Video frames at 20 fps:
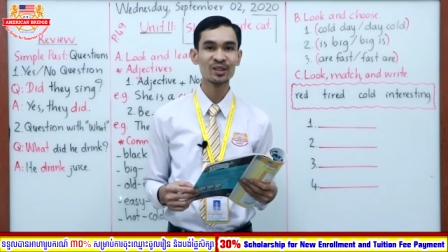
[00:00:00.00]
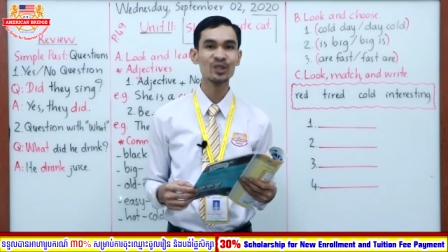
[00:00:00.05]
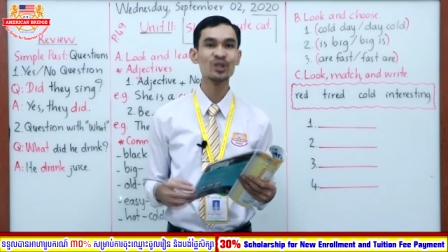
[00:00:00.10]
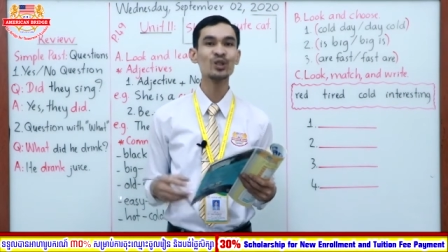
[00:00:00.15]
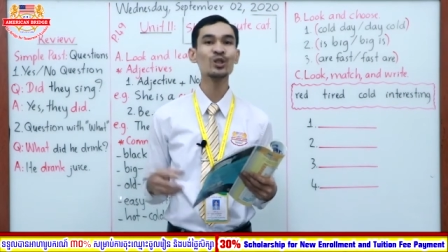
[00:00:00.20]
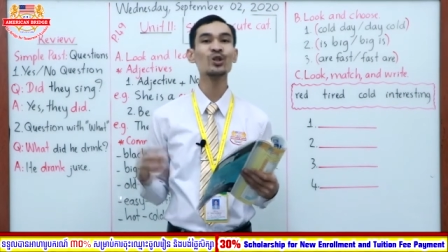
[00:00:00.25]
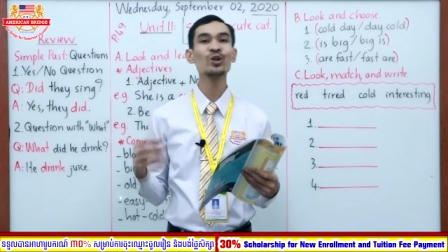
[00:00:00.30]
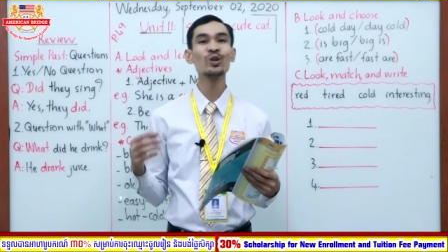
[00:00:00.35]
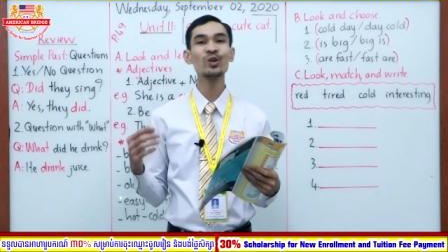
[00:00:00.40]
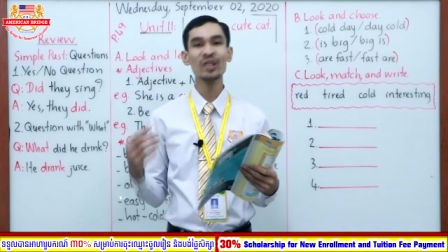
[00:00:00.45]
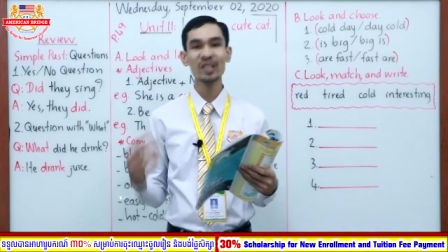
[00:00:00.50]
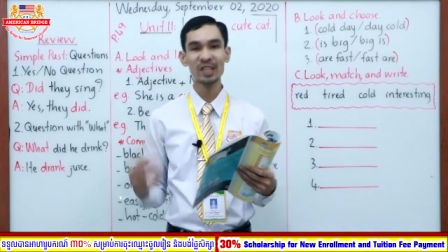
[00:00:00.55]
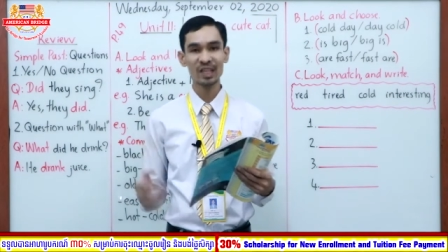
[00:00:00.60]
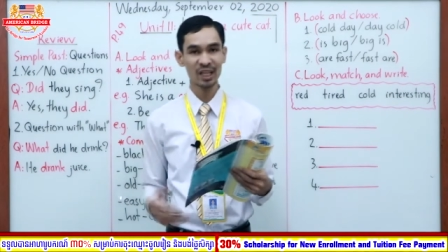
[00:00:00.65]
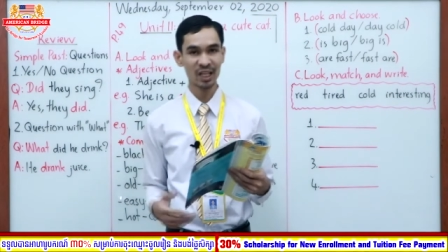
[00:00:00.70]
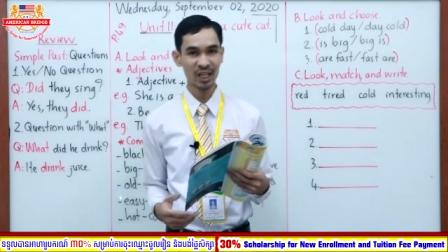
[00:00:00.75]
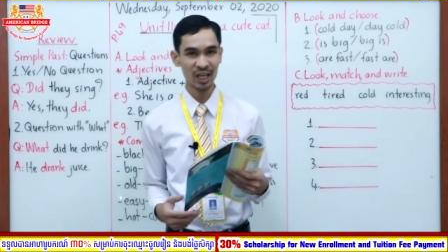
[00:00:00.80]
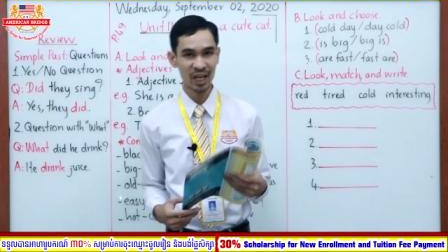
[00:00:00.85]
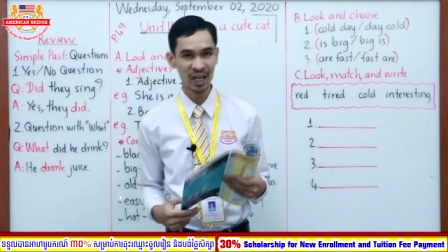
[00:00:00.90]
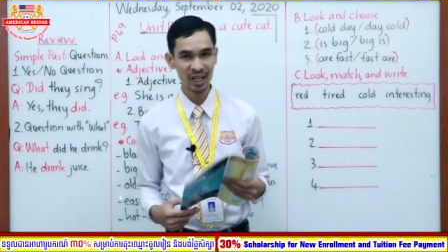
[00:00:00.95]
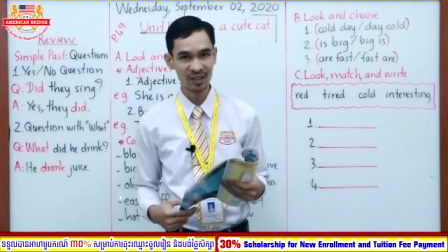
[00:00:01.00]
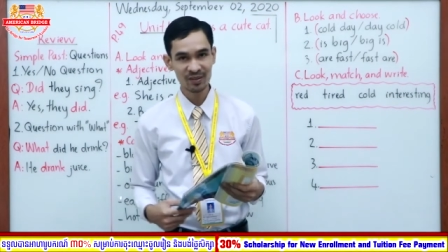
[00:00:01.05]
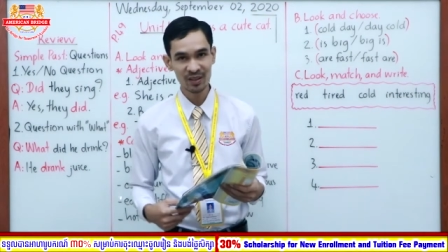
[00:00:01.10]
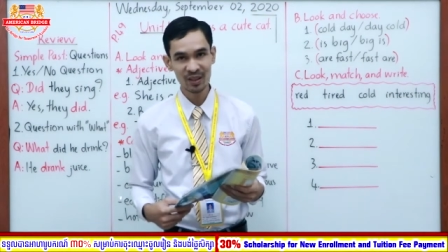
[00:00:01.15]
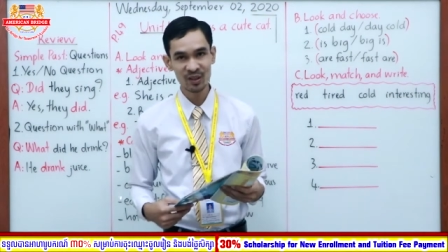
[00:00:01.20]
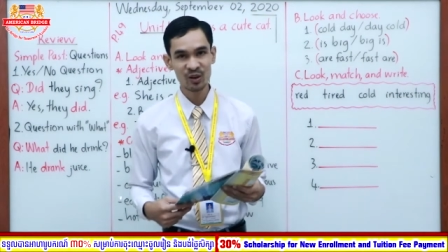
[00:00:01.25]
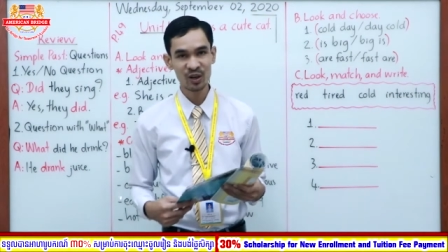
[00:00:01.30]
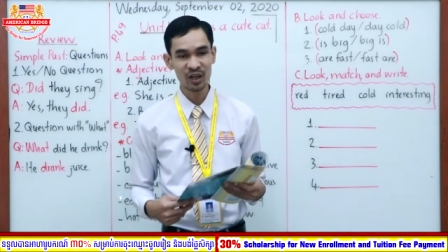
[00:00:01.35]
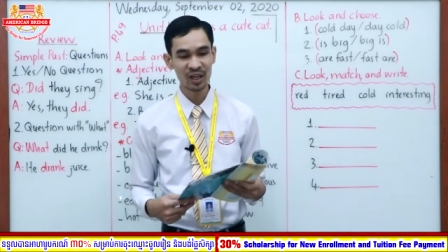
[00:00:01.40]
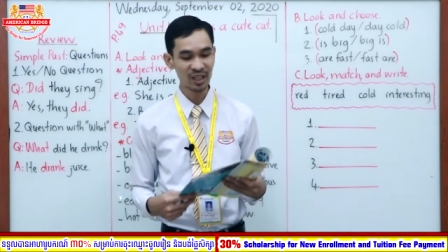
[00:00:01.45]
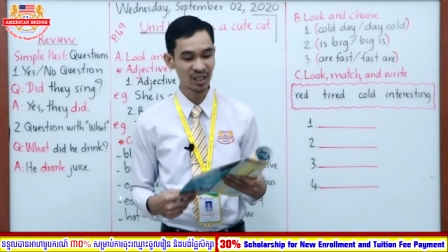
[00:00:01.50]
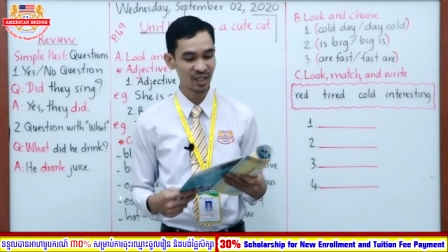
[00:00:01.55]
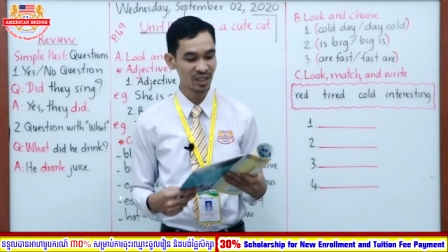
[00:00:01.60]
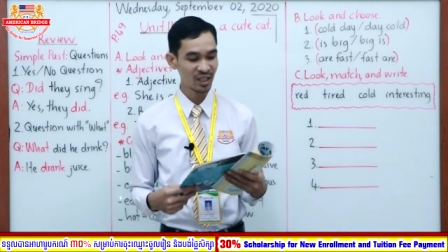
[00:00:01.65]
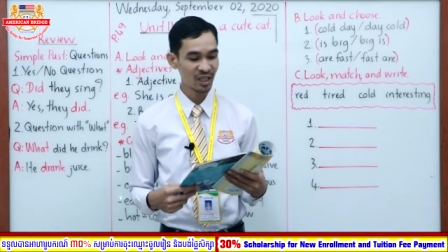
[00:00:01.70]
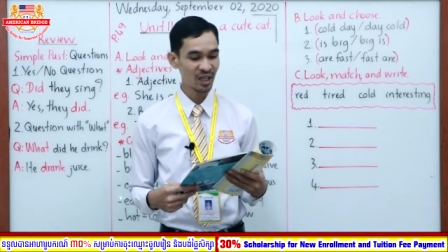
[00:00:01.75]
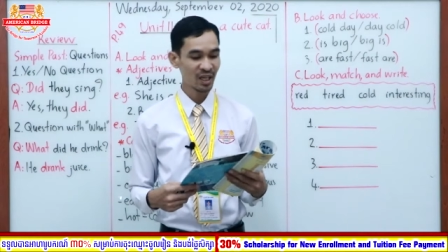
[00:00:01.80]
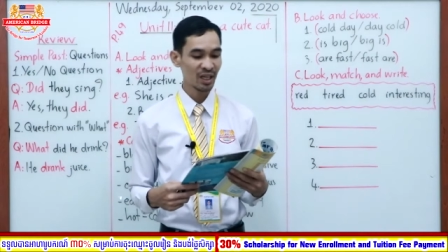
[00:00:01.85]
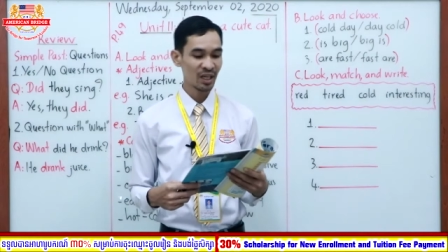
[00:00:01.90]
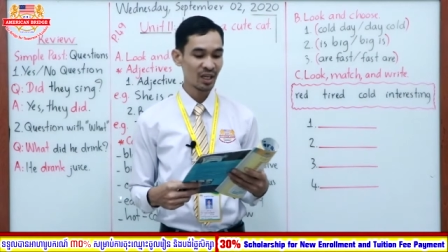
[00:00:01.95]
Unit 11,
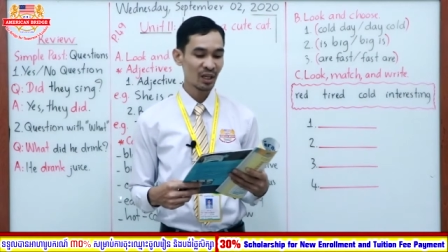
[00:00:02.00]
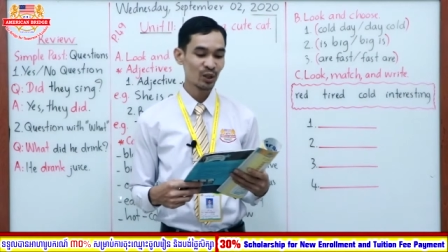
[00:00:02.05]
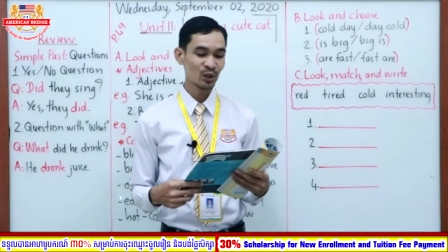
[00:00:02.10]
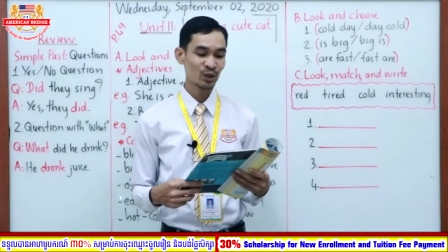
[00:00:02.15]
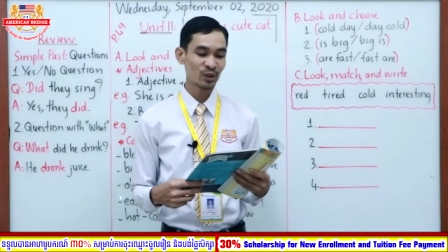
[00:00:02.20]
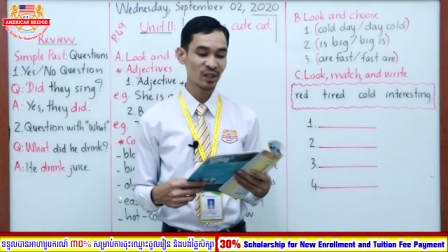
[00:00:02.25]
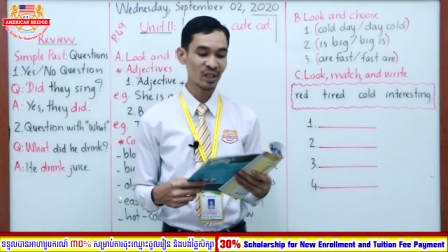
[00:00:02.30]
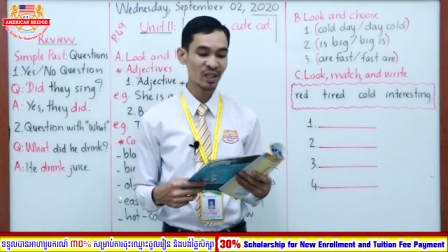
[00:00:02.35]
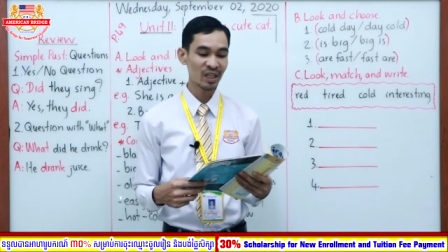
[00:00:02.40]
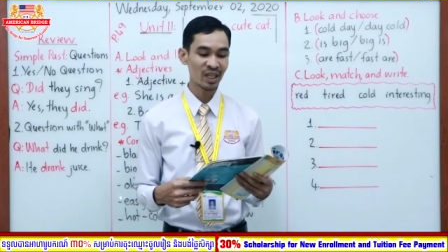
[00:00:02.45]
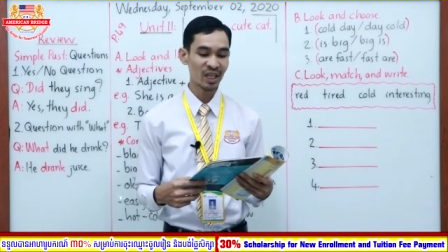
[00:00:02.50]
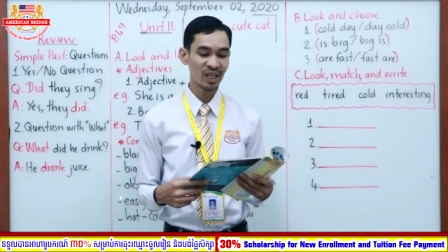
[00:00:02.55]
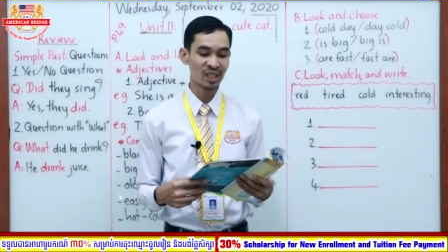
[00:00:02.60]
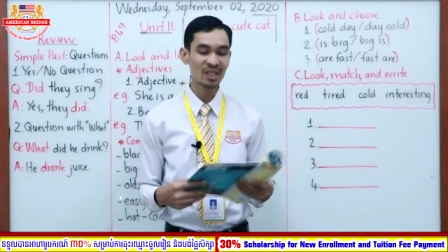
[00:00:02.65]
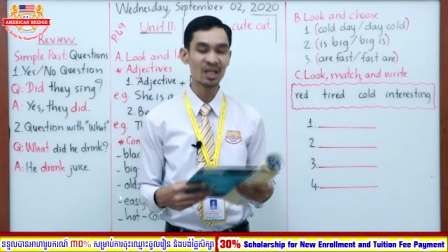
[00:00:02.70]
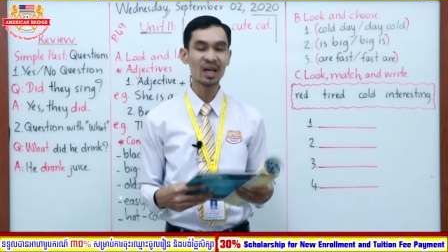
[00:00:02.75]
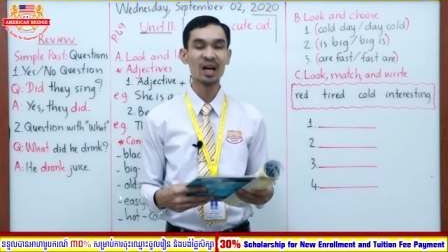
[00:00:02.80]
right? She is